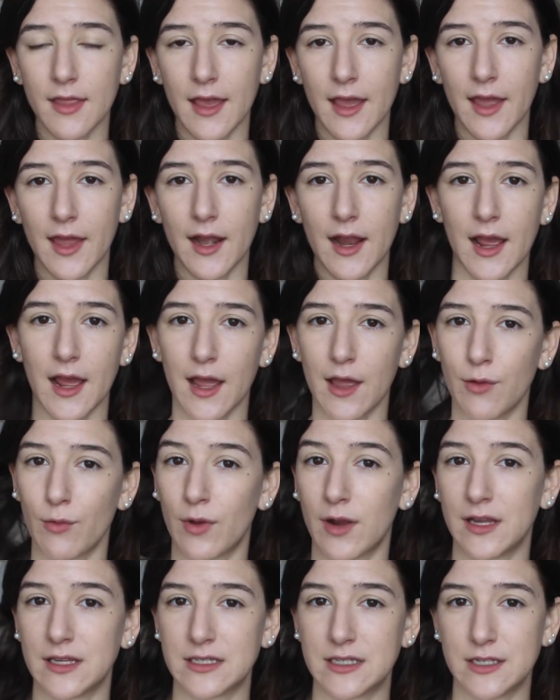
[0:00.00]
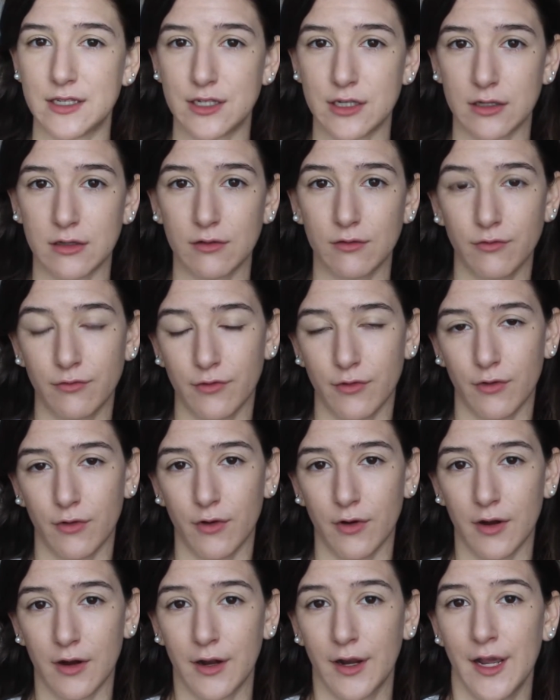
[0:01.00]
that I wanted to do
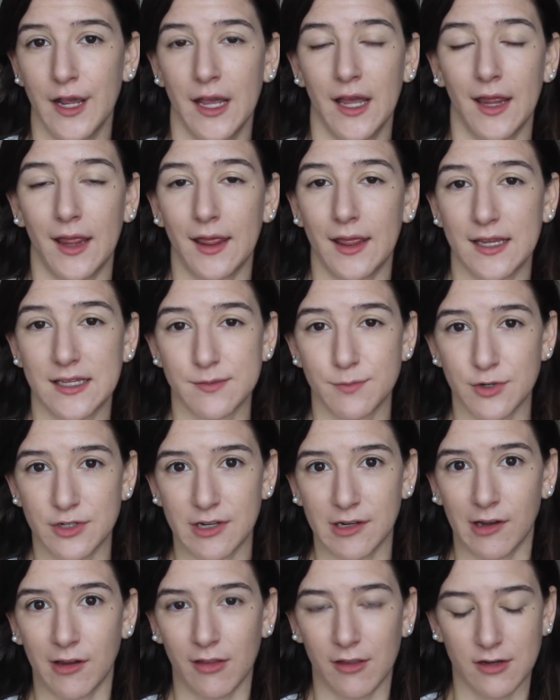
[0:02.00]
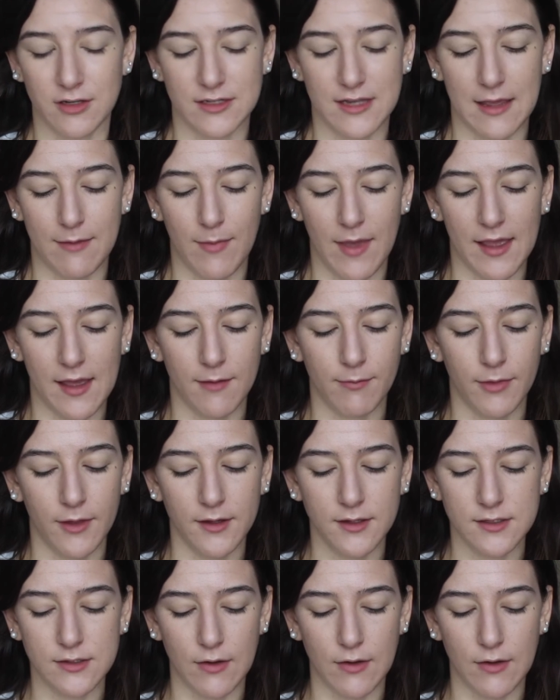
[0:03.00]
for this particular day makeup look.